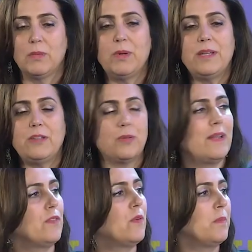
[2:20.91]
really
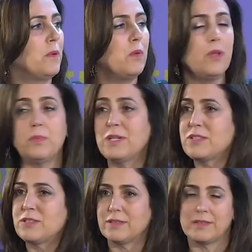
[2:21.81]
transform the world,
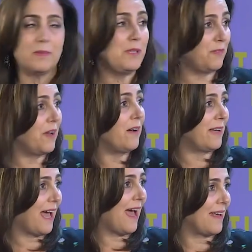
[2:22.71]
which to be fair,
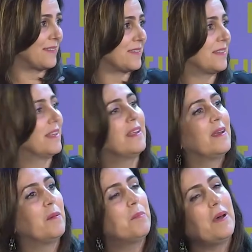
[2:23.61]
it has.
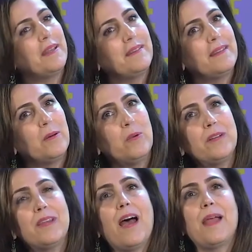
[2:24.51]
But there
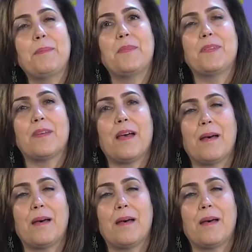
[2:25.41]
were times